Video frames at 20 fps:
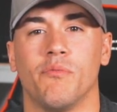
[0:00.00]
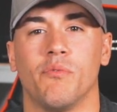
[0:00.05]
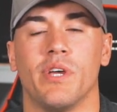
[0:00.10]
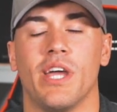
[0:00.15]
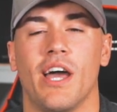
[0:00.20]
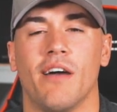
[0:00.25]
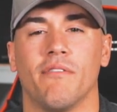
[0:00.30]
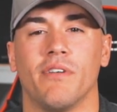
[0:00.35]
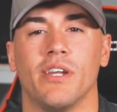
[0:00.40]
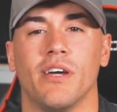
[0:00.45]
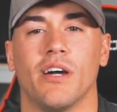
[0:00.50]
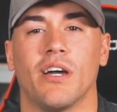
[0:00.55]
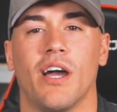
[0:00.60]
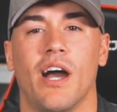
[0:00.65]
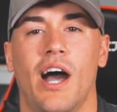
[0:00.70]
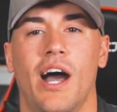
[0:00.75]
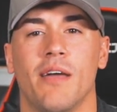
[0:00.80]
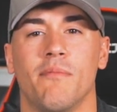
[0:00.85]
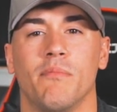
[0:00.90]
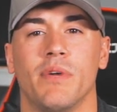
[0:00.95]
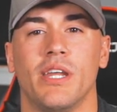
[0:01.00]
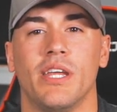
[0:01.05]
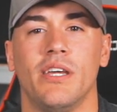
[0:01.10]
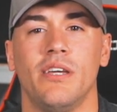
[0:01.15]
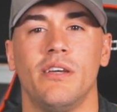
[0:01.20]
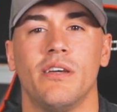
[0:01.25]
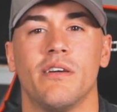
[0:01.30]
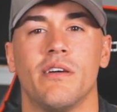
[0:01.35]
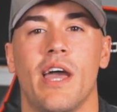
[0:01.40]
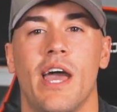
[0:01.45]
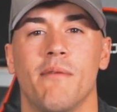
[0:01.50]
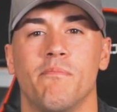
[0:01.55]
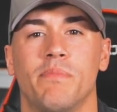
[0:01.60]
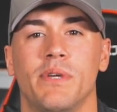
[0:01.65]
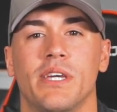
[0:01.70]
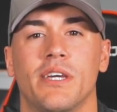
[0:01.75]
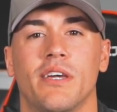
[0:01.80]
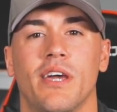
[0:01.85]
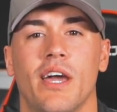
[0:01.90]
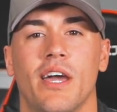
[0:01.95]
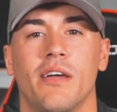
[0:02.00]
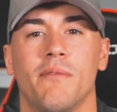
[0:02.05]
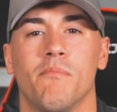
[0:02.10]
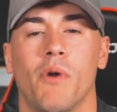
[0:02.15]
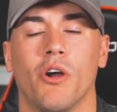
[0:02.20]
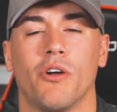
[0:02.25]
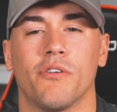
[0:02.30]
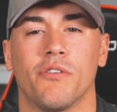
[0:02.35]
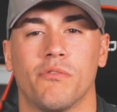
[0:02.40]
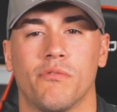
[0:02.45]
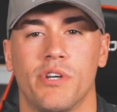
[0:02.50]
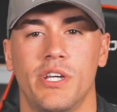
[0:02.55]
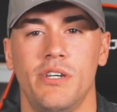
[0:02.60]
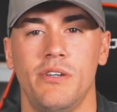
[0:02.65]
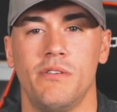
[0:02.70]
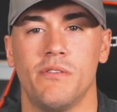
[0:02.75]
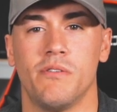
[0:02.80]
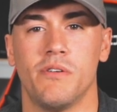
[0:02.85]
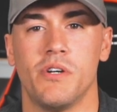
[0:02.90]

we have an Akai MIDI M P K Mark three